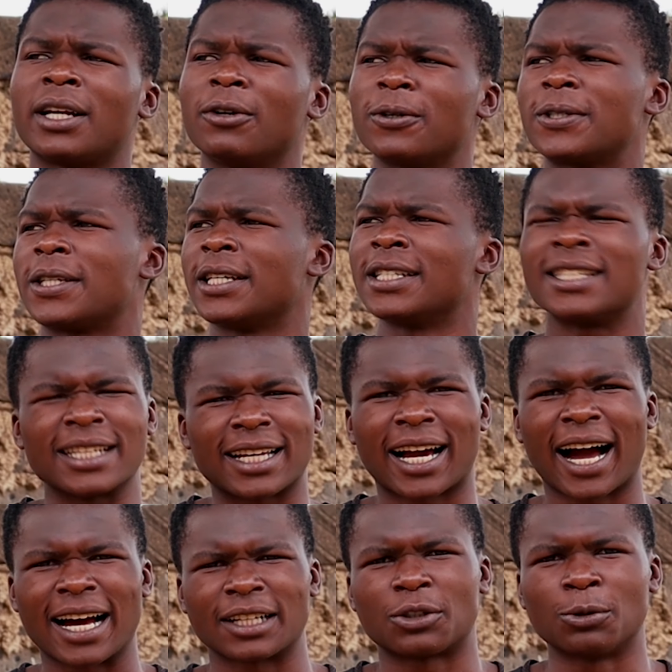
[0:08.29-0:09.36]
leo siwezi
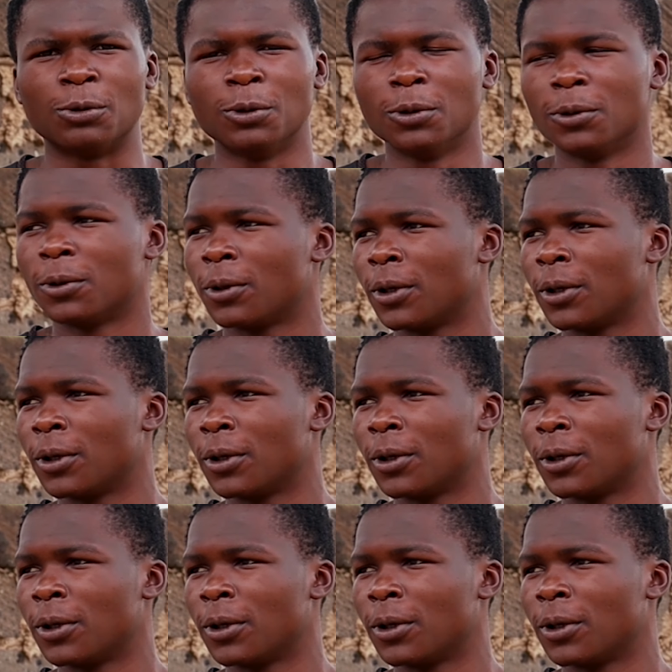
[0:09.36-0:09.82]
kaa tu.